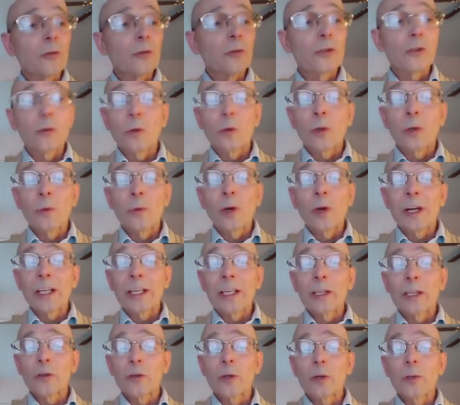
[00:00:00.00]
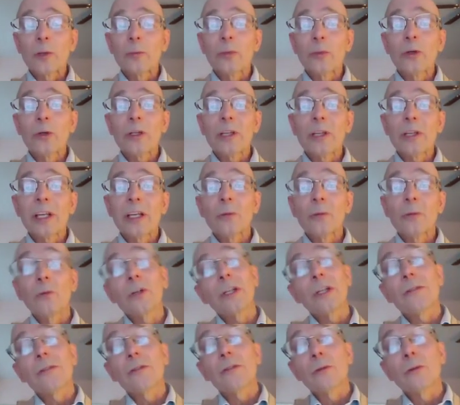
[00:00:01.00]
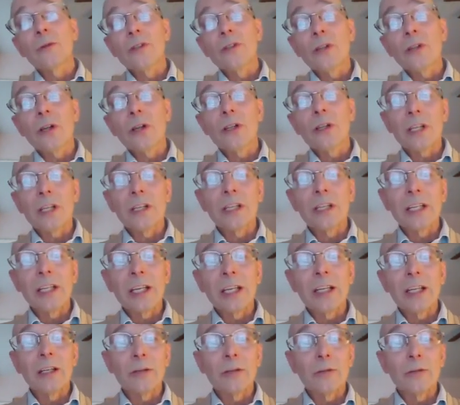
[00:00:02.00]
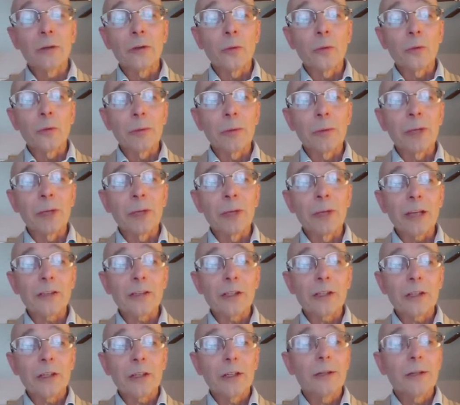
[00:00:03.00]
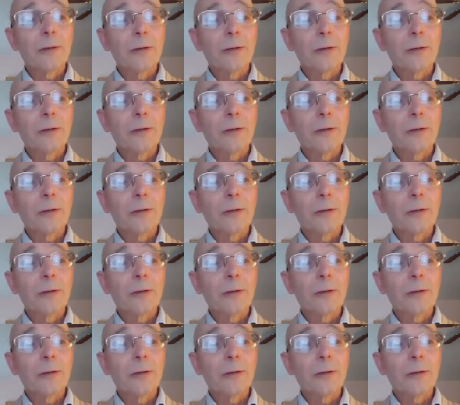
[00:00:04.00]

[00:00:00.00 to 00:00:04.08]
So we want to get your input and we'll give the results at the end of the webcast.